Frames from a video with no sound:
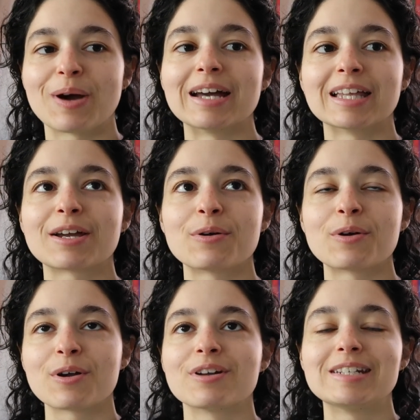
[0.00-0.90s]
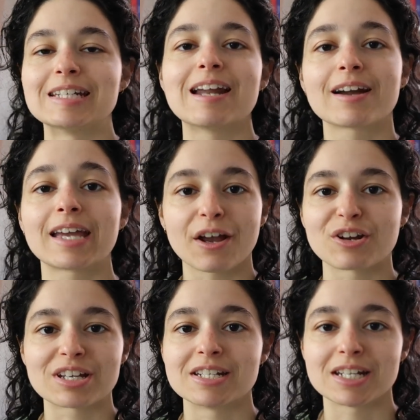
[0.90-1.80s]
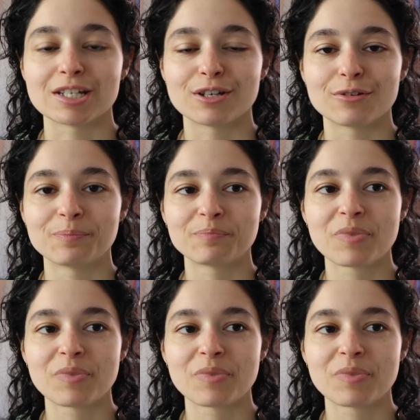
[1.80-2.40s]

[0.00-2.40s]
I like did not care to continue.